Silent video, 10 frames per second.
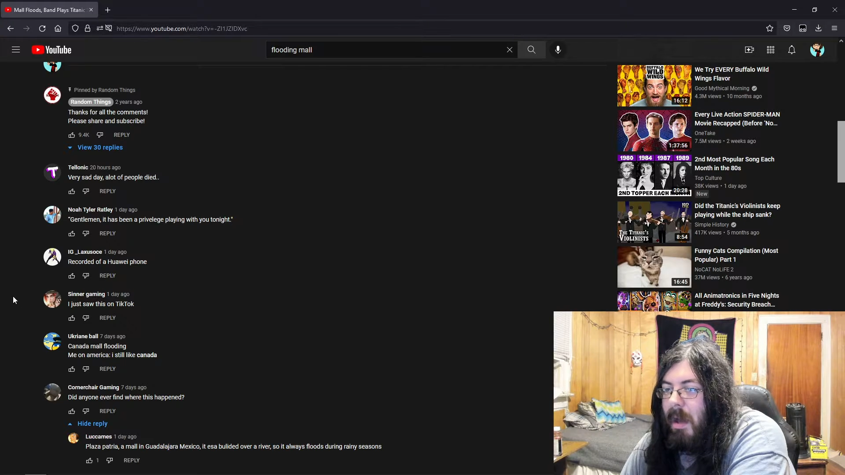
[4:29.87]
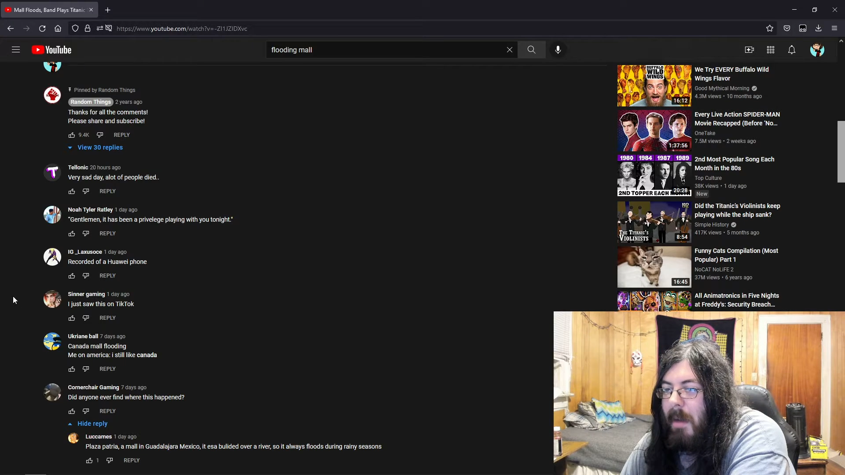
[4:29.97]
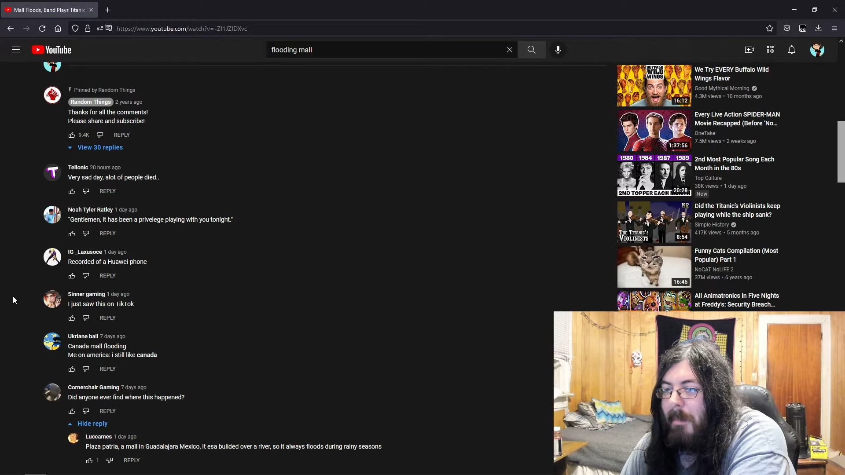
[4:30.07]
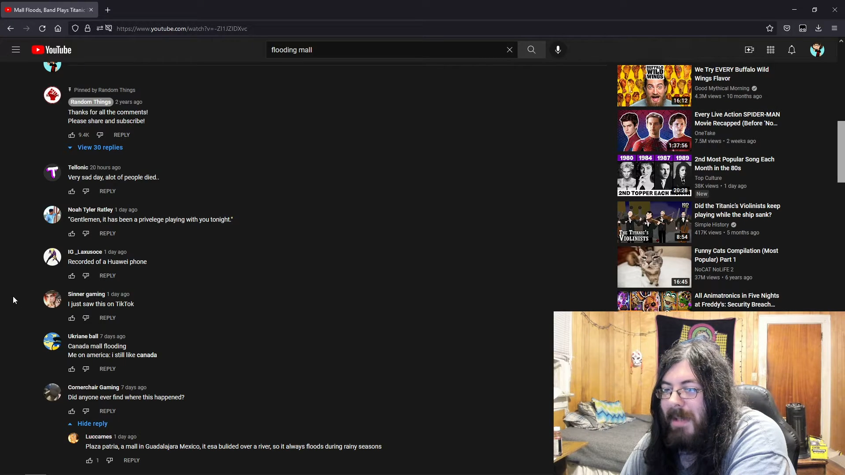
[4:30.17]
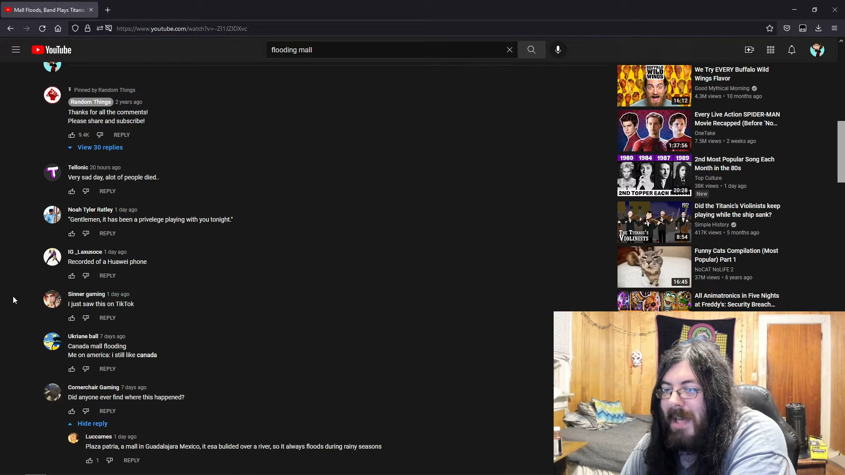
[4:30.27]

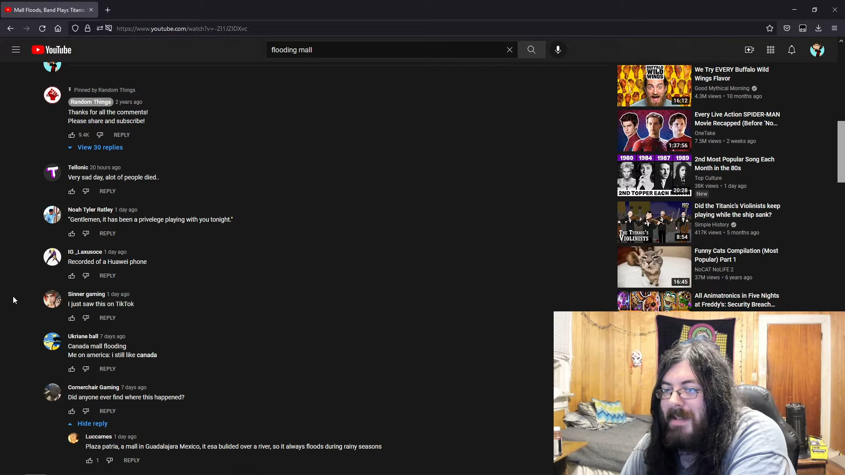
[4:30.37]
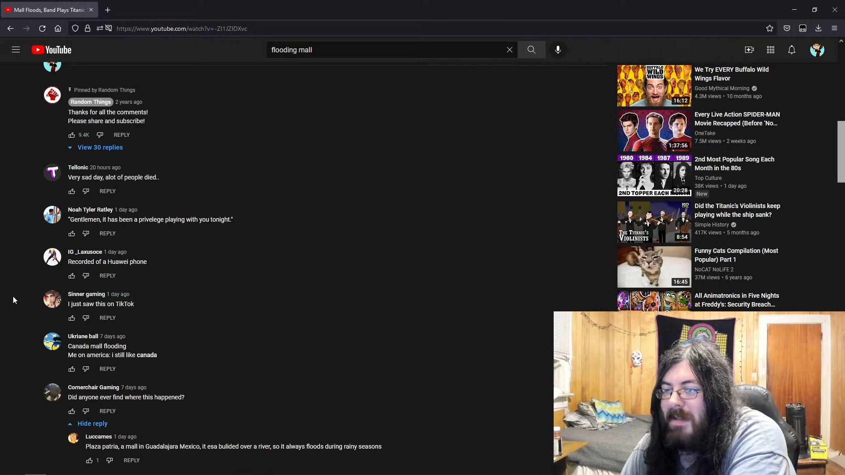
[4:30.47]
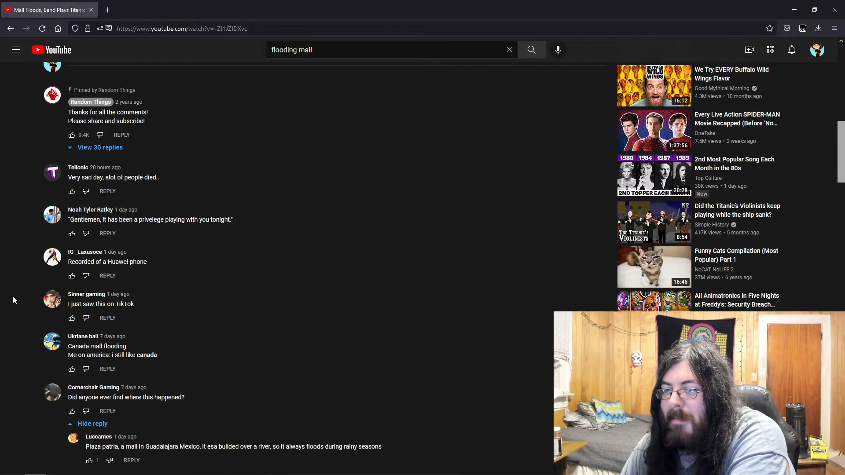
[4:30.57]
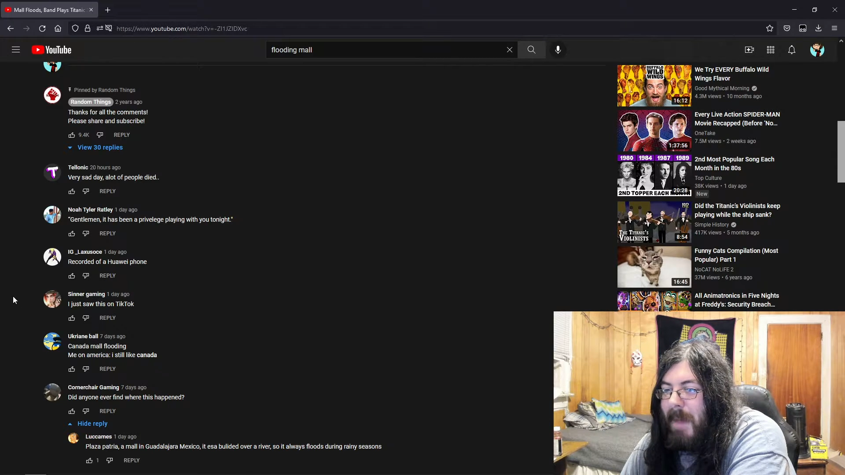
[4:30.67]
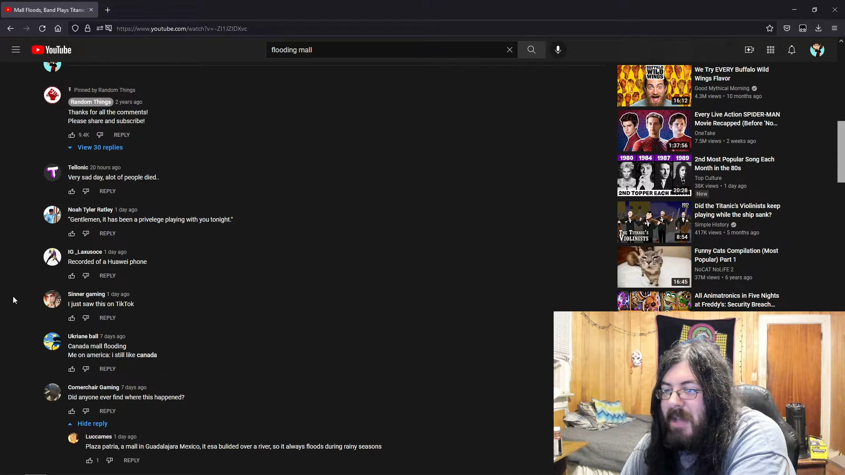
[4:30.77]
Plaza
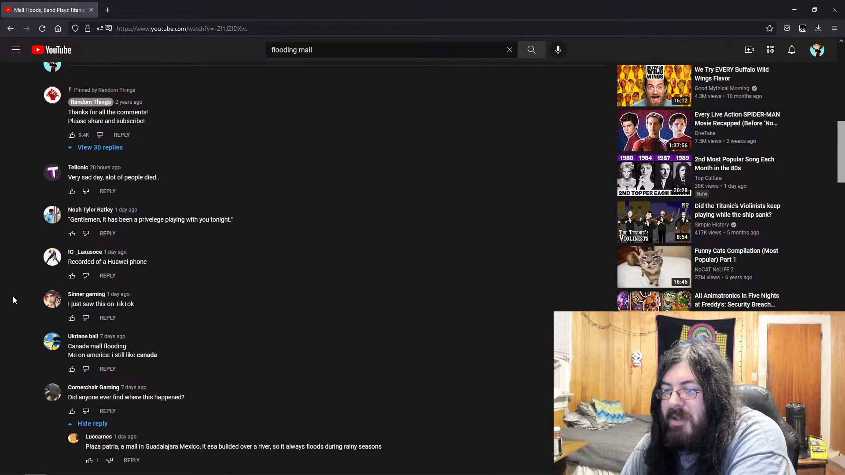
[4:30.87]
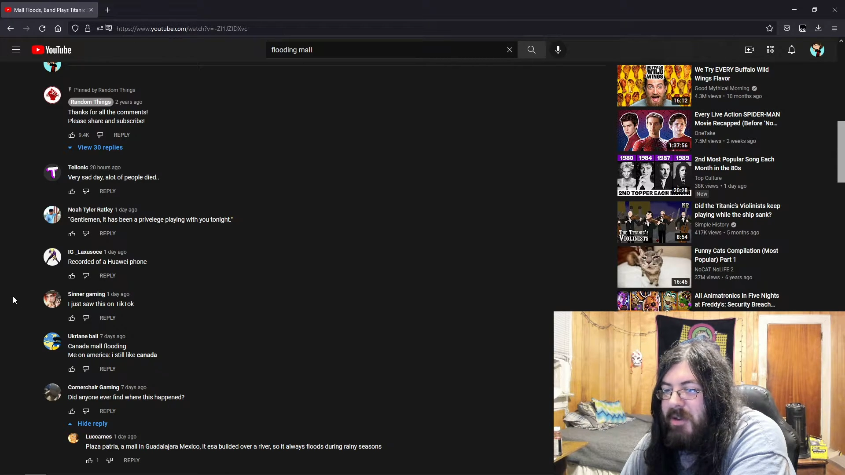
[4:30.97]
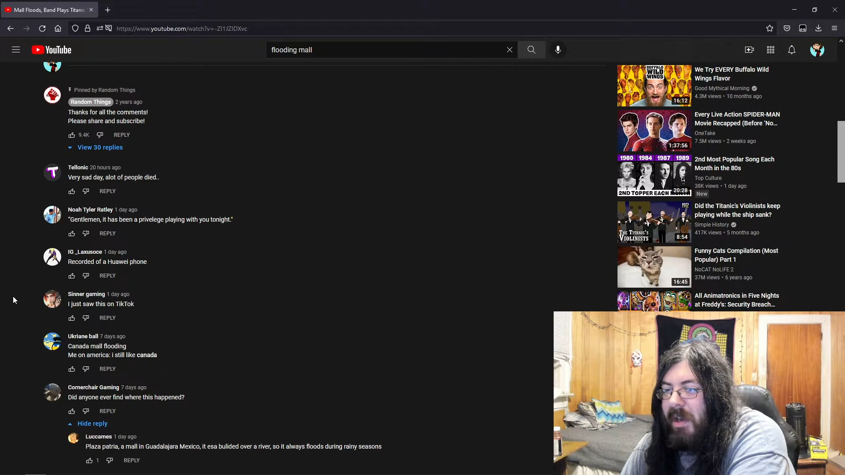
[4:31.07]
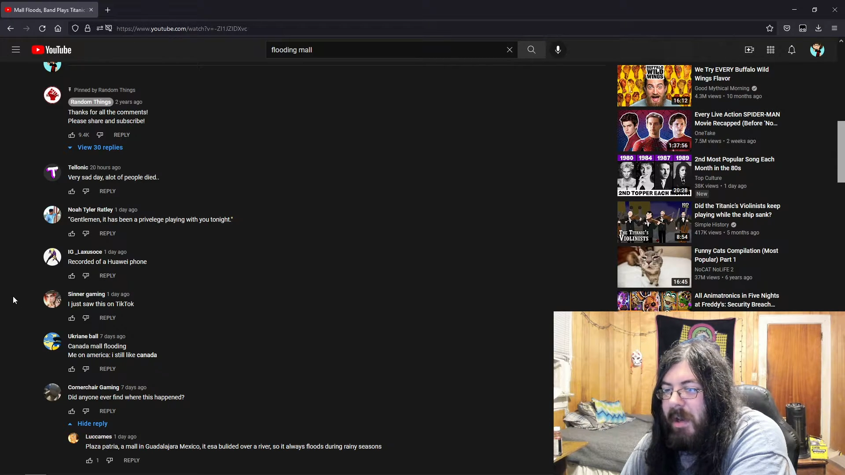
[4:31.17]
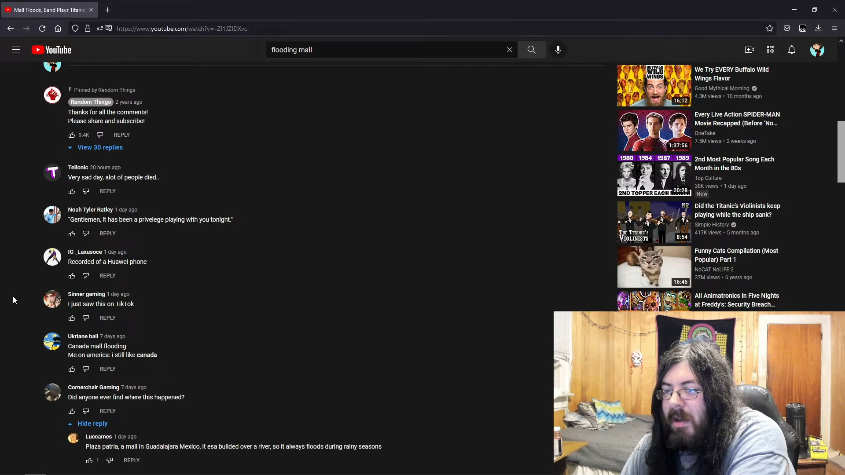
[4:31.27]

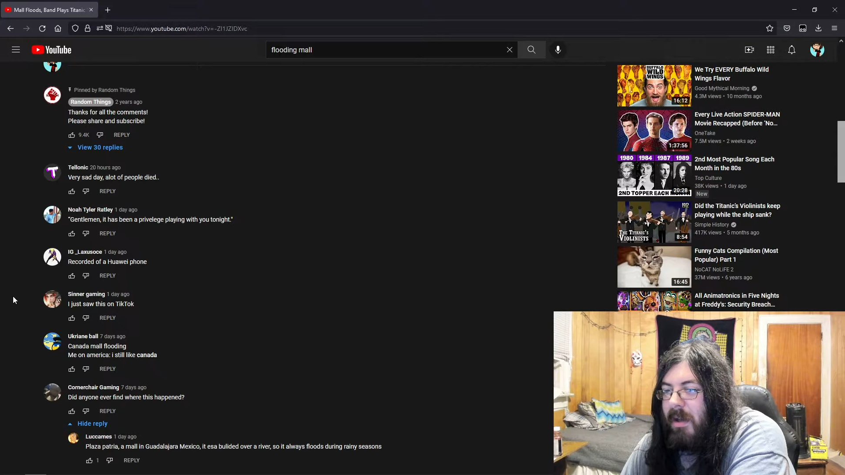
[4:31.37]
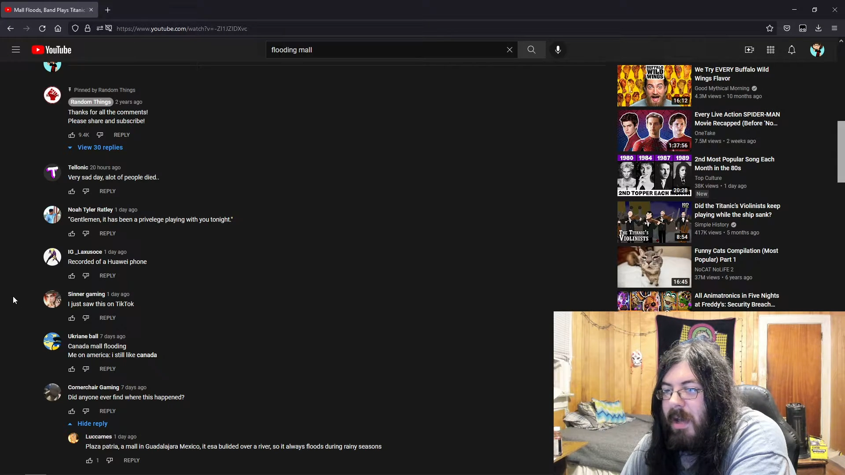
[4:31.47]
Patria,